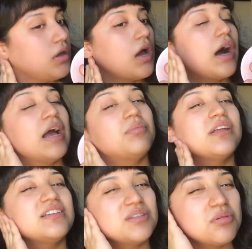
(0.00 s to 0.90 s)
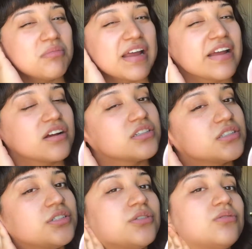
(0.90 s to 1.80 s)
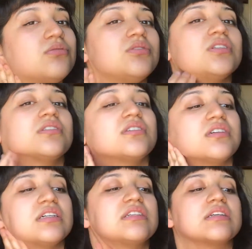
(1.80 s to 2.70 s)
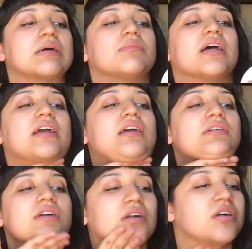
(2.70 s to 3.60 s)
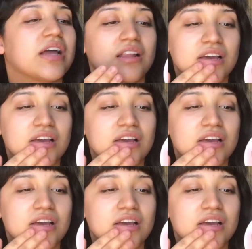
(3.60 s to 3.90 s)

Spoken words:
I apply some on my ears too, just because it'll get like